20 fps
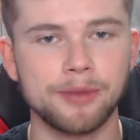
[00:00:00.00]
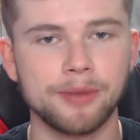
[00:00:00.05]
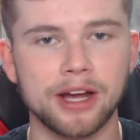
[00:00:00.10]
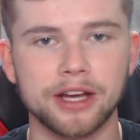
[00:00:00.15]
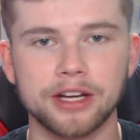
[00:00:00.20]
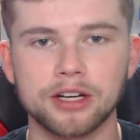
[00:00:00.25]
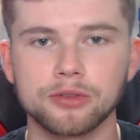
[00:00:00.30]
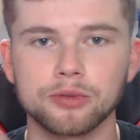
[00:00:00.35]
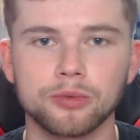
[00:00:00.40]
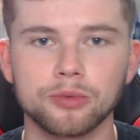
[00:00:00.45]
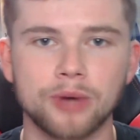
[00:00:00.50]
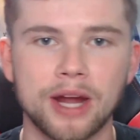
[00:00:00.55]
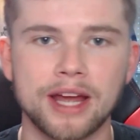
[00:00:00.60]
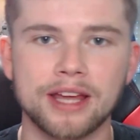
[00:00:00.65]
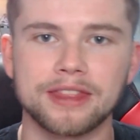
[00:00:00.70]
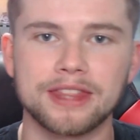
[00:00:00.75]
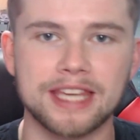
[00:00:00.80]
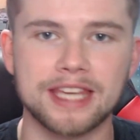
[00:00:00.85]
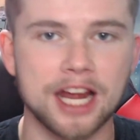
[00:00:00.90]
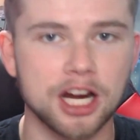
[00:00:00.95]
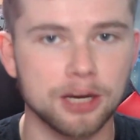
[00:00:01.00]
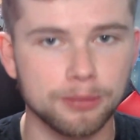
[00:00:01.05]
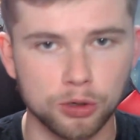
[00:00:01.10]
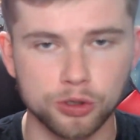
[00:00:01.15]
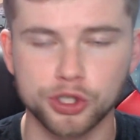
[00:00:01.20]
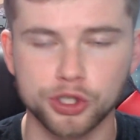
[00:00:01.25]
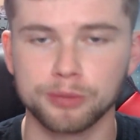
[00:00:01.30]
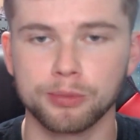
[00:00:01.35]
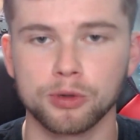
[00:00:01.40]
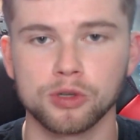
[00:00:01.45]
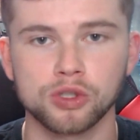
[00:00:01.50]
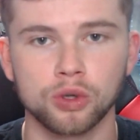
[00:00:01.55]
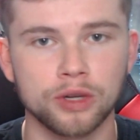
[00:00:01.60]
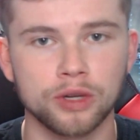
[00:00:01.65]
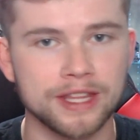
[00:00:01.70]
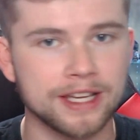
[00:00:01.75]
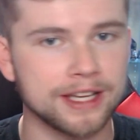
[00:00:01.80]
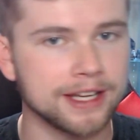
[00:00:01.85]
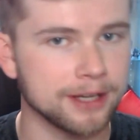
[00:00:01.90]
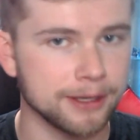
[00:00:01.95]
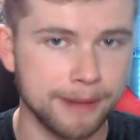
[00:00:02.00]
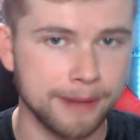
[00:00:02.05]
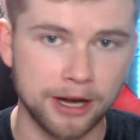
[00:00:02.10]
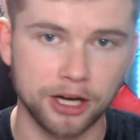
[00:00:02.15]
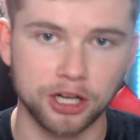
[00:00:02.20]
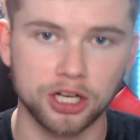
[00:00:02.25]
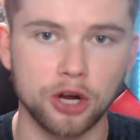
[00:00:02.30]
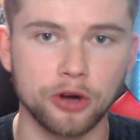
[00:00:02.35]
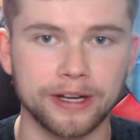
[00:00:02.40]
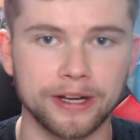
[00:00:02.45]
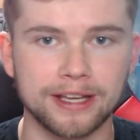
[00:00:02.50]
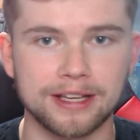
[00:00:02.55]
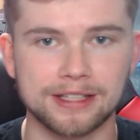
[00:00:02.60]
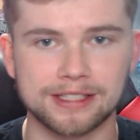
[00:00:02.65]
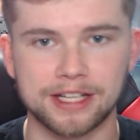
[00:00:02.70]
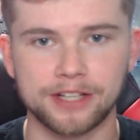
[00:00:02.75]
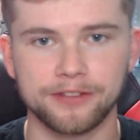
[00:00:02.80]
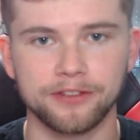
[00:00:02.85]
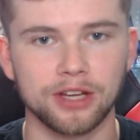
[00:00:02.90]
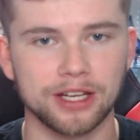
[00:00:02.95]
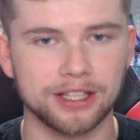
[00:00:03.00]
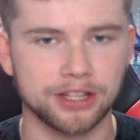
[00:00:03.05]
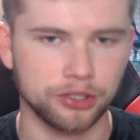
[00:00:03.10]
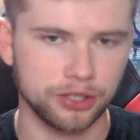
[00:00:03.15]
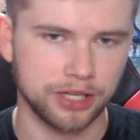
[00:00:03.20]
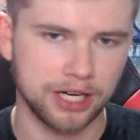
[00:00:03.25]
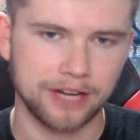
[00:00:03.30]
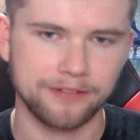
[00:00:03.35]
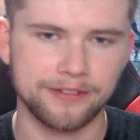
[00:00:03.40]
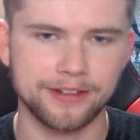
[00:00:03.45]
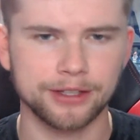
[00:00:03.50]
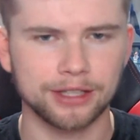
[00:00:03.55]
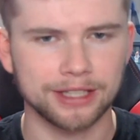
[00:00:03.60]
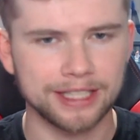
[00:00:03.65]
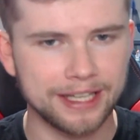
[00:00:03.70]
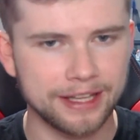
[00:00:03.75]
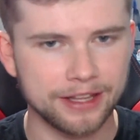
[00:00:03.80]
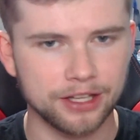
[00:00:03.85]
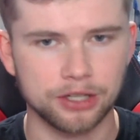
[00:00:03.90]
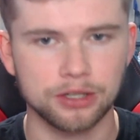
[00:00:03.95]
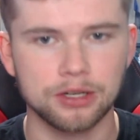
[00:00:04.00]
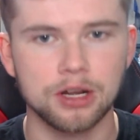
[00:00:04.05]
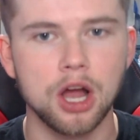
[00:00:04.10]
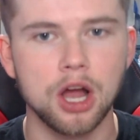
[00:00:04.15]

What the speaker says: I'm not gonna rank the Airborne Troopers or the Commander Cody because I feel like they're kind of in their league, their